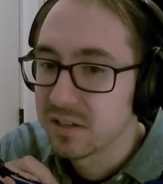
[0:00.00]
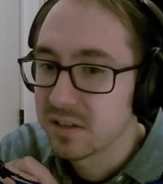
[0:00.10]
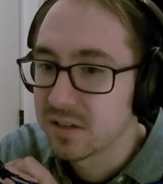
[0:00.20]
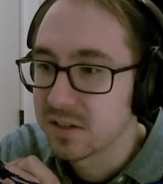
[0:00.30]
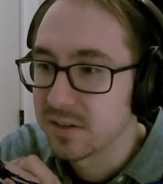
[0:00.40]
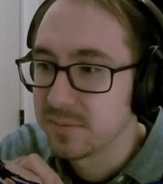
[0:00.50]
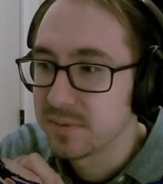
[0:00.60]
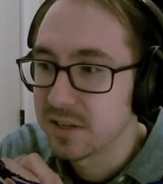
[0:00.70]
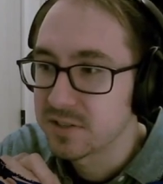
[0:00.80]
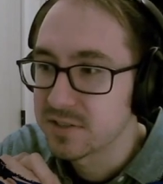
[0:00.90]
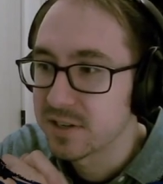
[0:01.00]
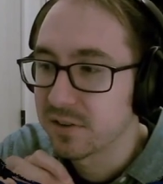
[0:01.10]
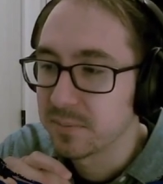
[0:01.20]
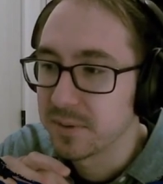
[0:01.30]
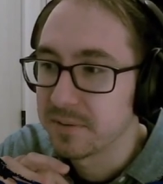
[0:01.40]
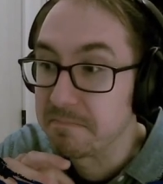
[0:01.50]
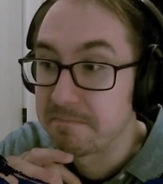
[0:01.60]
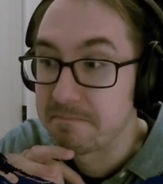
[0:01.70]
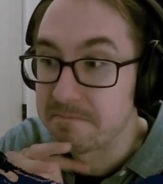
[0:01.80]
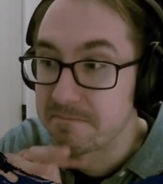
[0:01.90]
Not just alchemy.
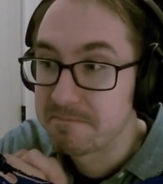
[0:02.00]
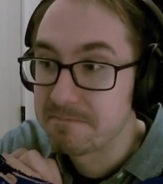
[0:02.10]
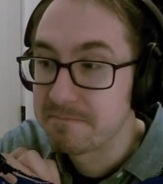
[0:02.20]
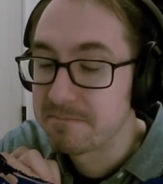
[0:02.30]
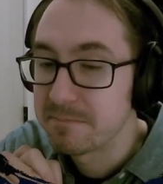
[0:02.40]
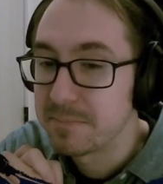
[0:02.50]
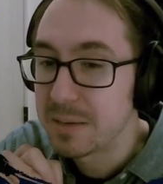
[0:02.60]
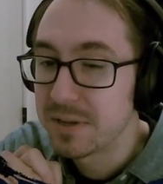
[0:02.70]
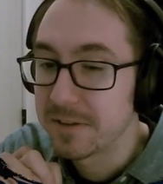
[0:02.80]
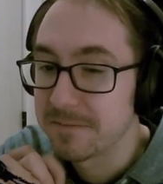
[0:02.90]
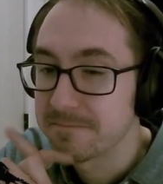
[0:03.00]
Maybe.